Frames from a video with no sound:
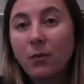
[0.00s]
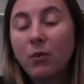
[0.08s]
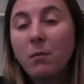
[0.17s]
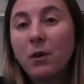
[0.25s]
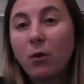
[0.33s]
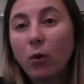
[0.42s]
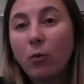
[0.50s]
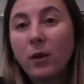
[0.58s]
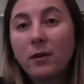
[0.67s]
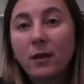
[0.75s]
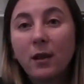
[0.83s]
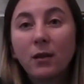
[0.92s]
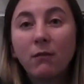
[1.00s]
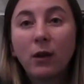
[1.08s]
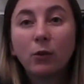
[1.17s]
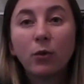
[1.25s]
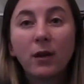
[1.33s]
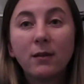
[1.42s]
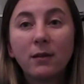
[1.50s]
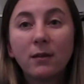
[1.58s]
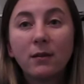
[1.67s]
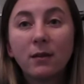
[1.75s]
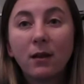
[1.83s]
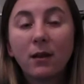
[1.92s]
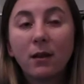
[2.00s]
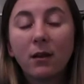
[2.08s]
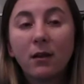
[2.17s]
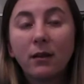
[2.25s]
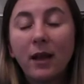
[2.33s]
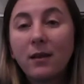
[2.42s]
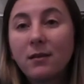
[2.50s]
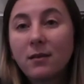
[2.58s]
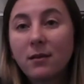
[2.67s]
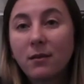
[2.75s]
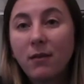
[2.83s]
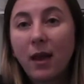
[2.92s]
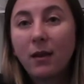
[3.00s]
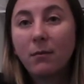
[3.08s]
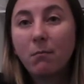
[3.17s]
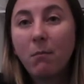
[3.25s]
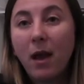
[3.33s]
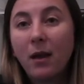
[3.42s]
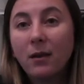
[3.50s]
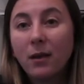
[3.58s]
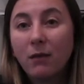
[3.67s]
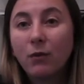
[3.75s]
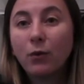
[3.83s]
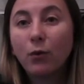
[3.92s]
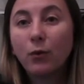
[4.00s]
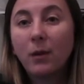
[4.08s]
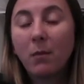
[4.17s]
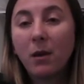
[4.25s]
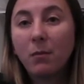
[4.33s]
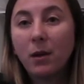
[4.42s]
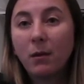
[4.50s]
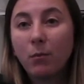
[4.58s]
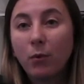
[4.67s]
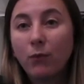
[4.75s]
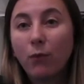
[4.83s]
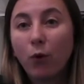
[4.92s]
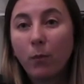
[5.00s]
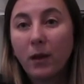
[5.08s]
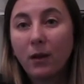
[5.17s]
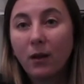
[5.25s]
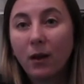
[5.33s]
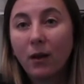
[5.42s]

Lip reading: women always get evaluated less than men, even though they may be performing